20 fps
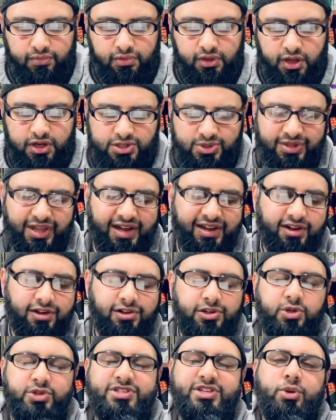So that
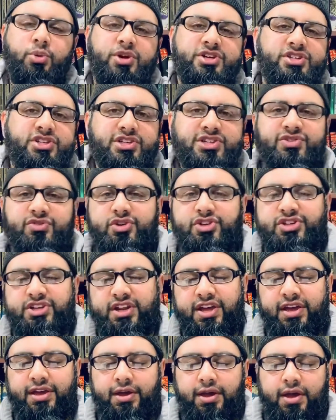concludes the questions for
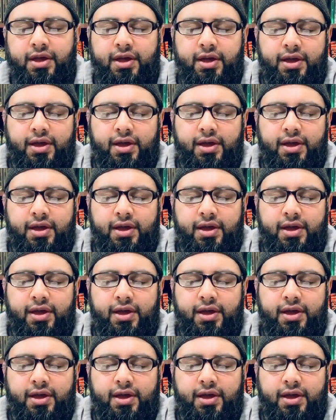today.